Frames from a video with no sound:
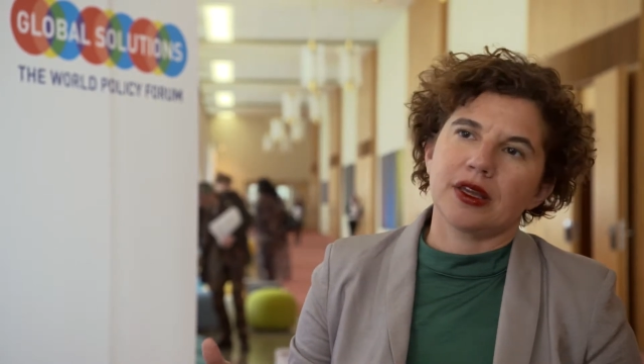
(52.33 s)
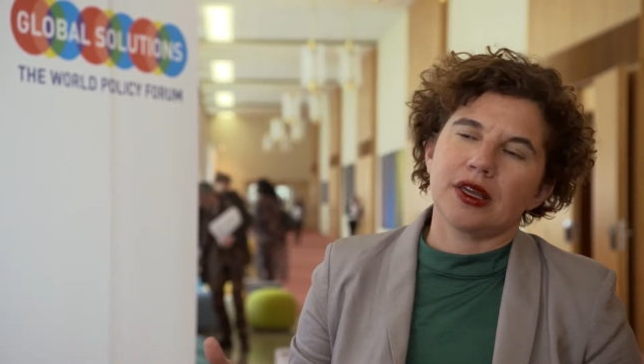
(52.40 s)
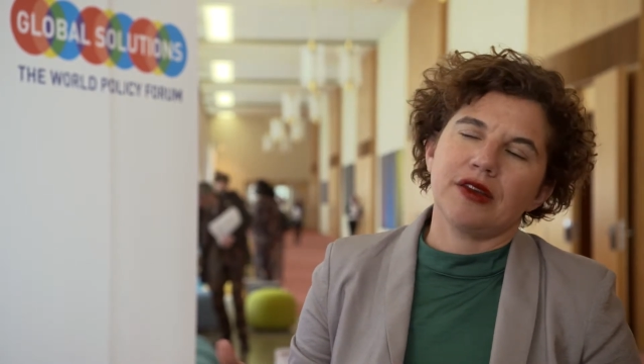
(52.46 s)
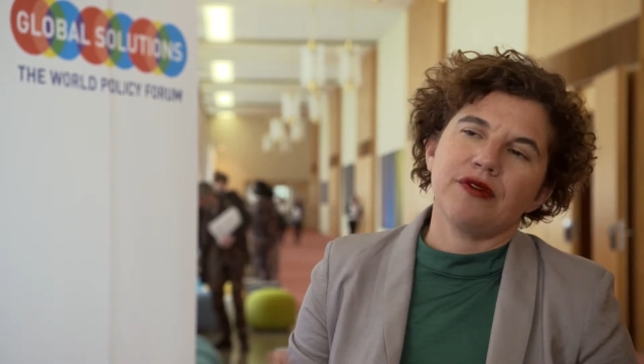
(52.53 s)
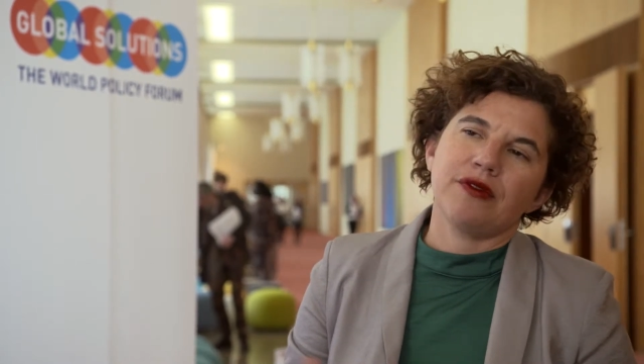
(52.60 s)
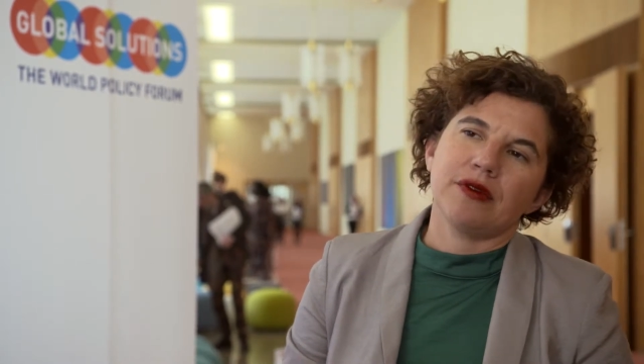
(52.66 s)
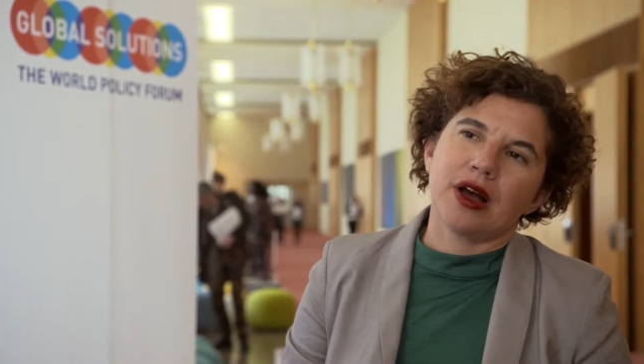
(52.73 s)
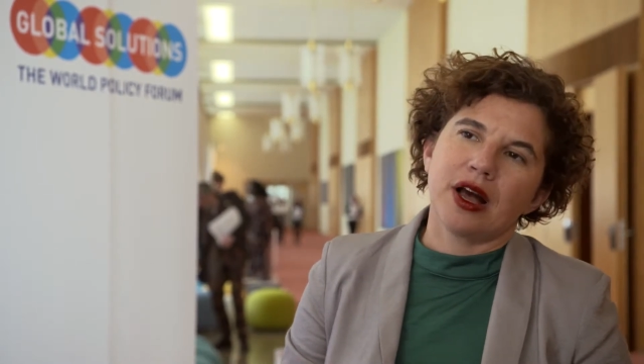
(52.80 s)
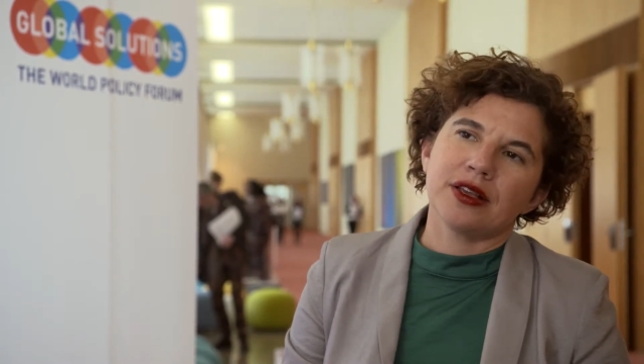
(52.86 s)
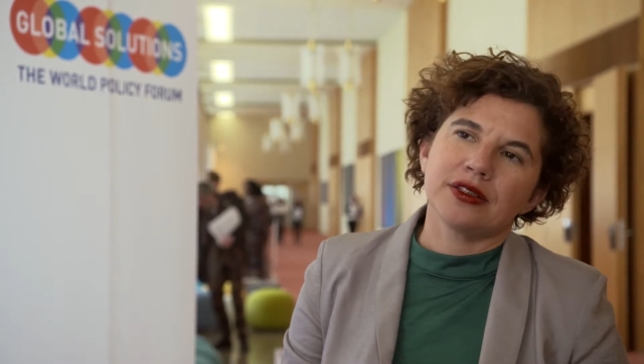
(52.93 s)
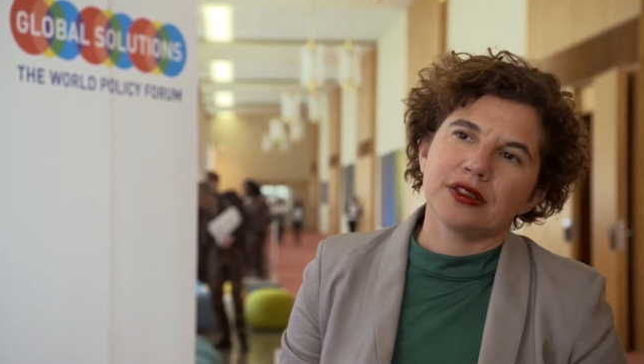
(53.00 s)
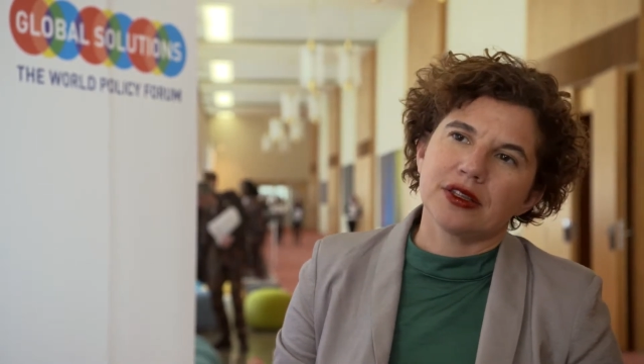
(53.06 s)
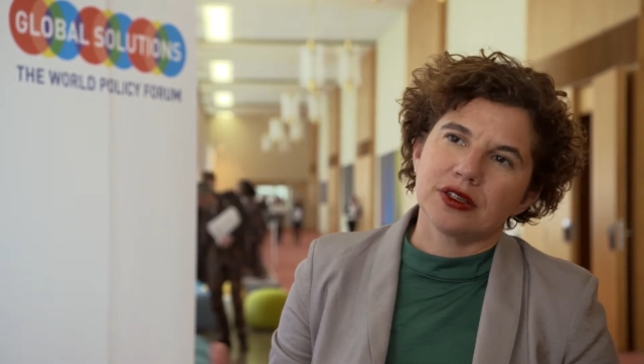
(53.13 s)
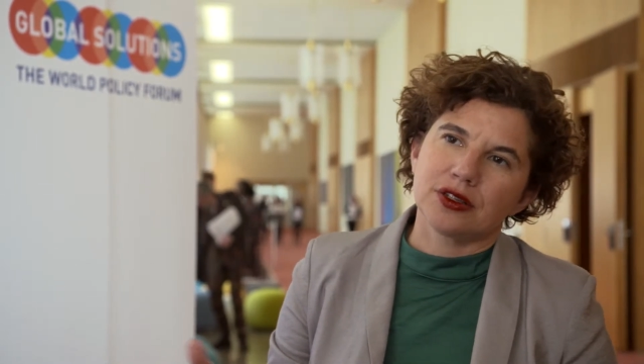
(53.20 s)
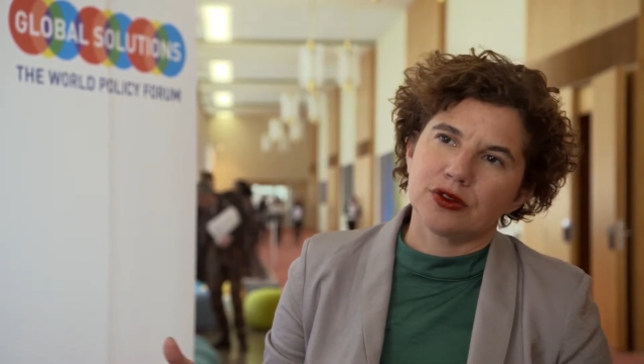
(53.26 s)
give
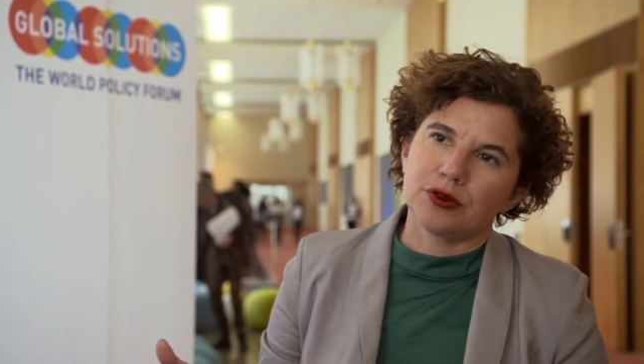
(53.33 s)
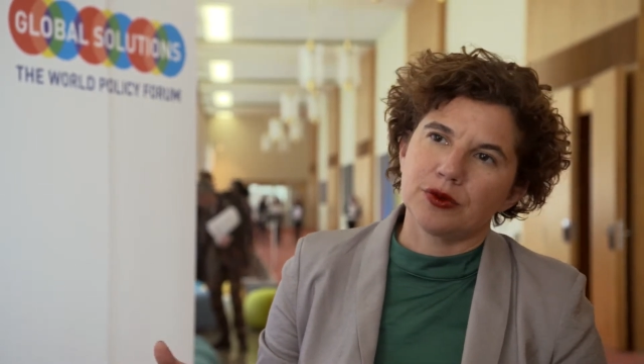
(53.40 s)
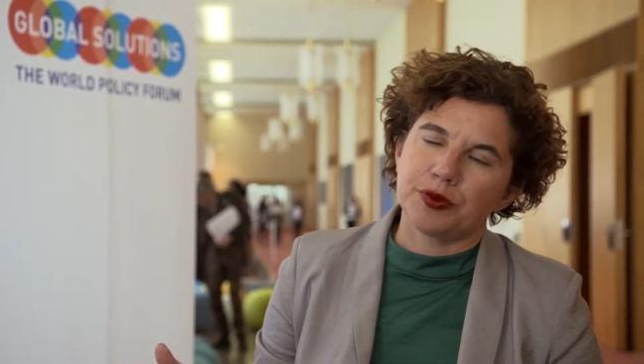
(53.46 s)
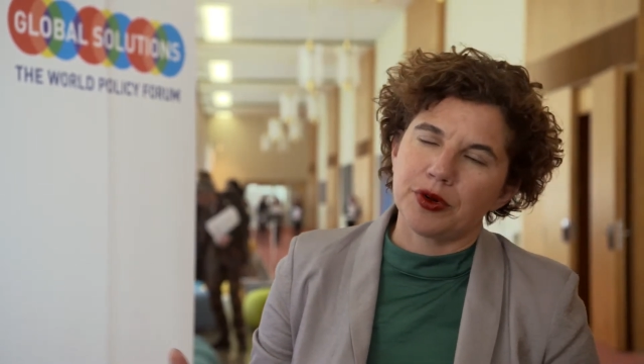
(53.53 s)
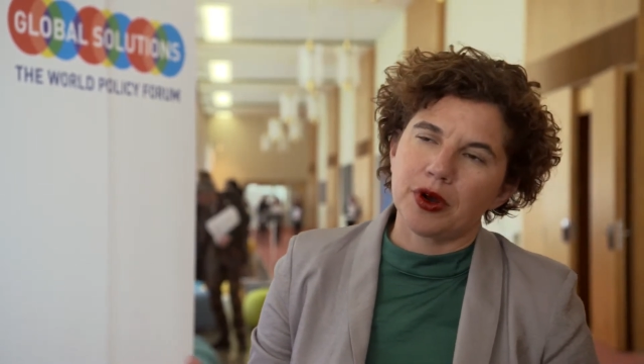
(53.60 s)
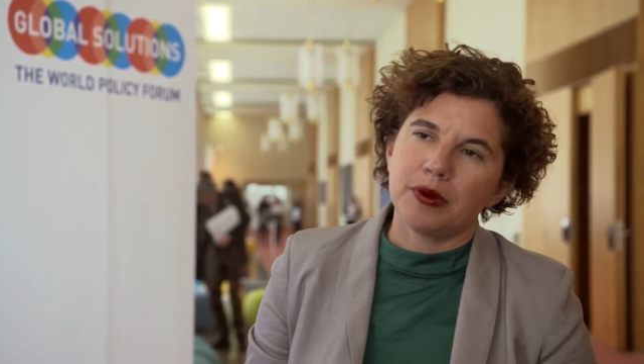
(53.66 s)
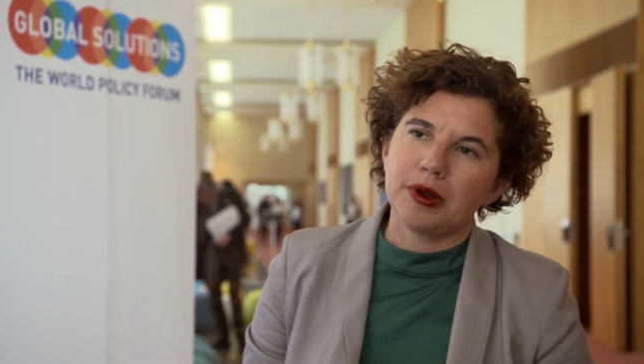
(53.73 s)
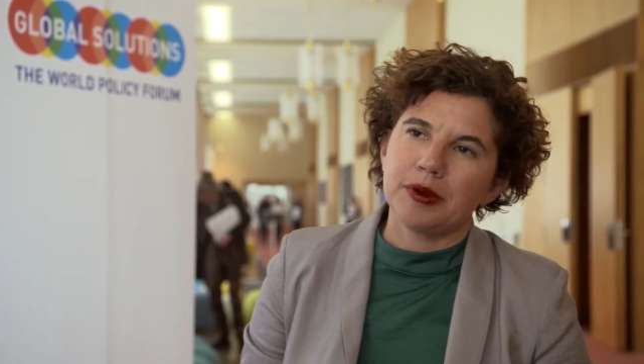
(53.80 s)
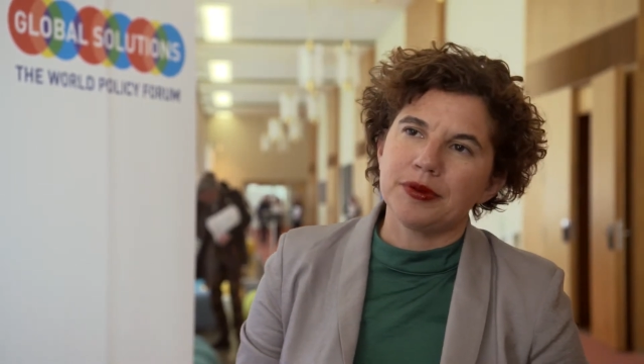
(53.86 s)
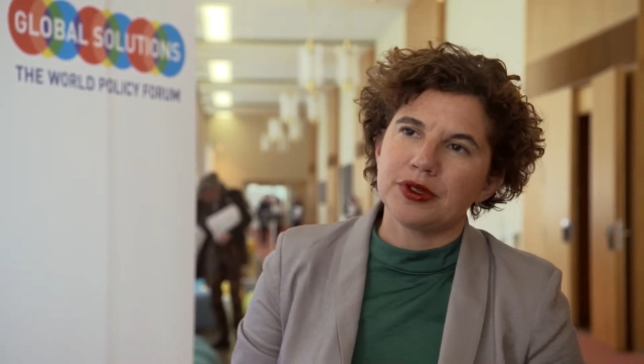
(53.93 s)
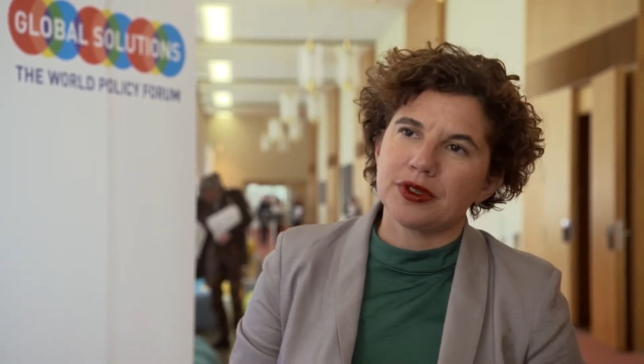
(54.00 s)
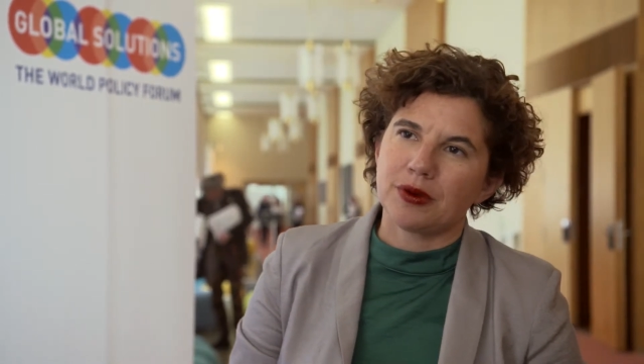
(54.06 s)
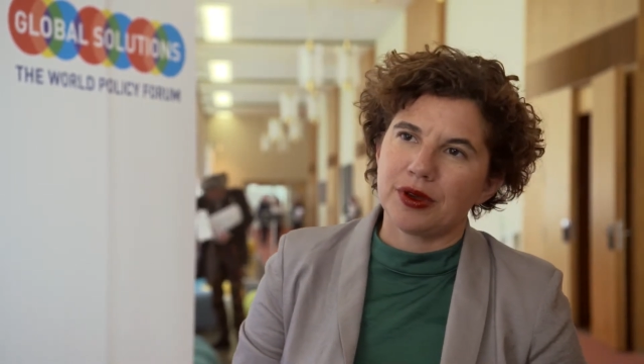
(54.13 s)
answers to problems.